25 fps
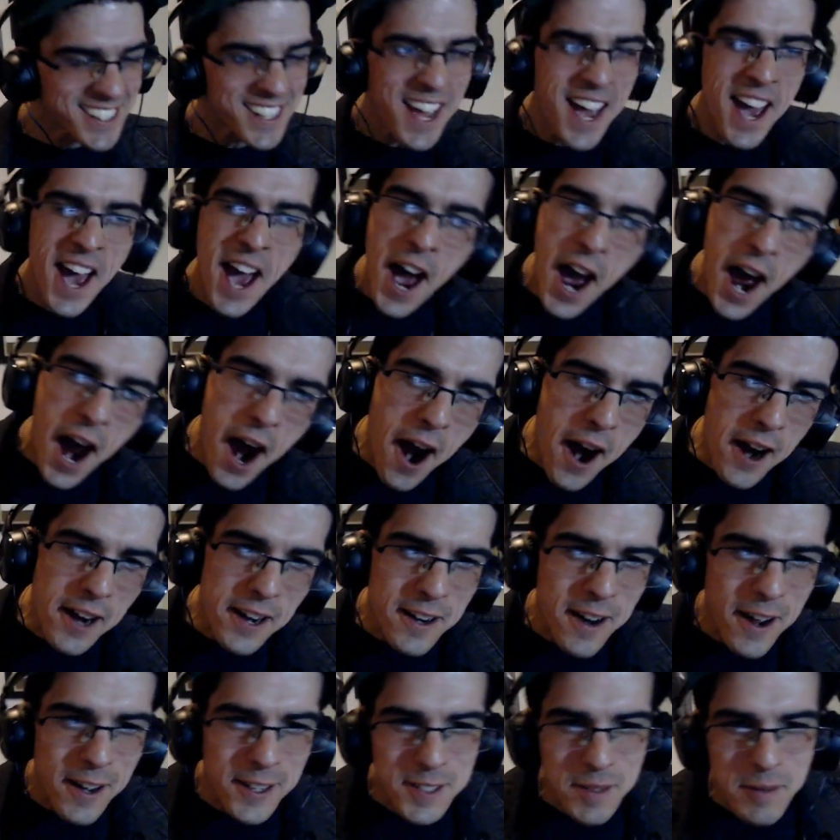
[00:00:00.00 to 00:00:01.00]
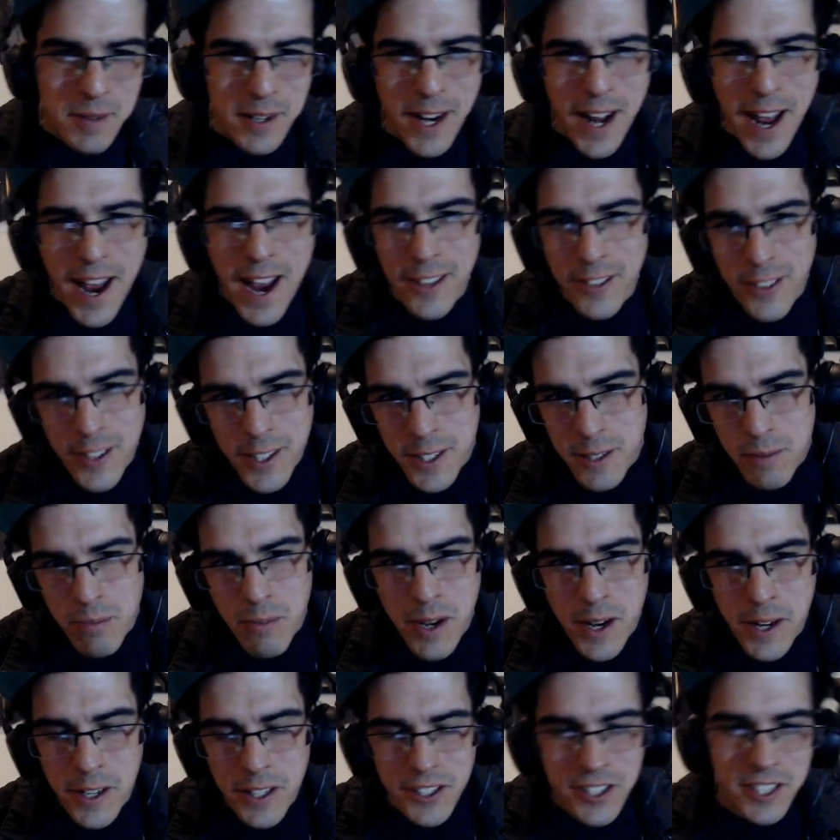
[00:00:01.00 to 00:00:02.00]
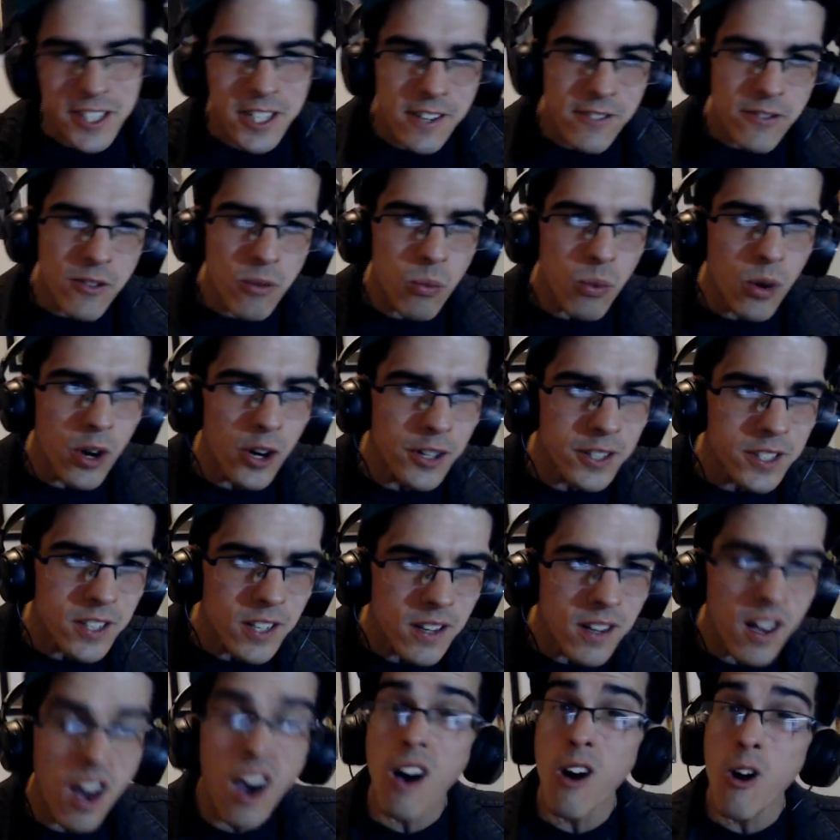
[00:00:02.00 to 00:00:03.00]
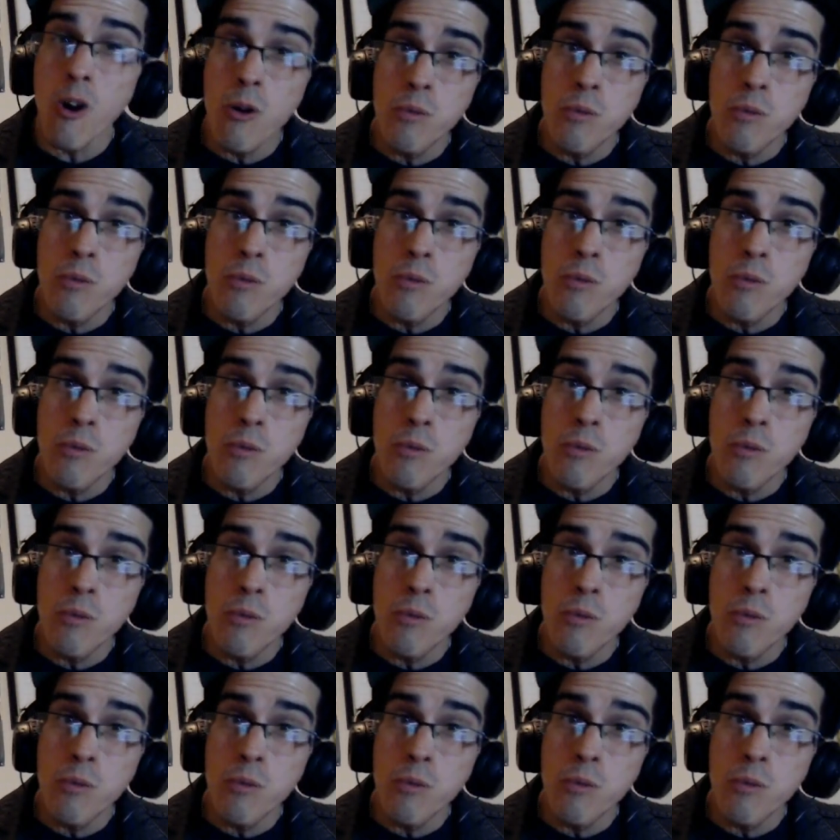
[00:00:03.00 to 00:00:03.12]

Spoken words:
All right, guys, I'm going to end this, man, and see if it worked. I hope it